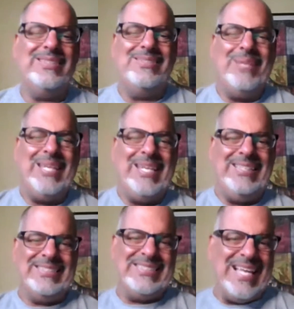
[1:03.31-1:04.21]
Doesn't make
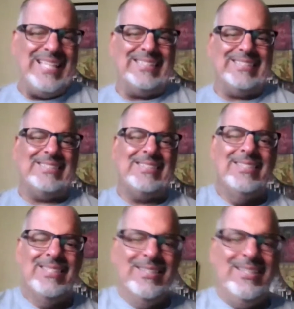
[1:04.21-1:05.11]
any sense.
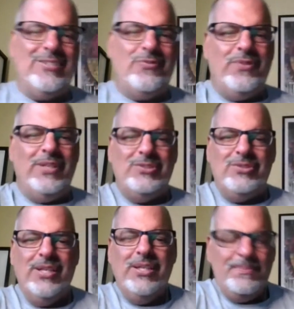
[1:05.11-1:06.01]
That's
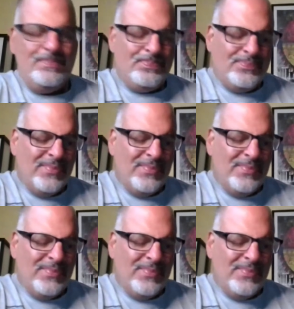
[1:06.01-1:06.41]
frustrating.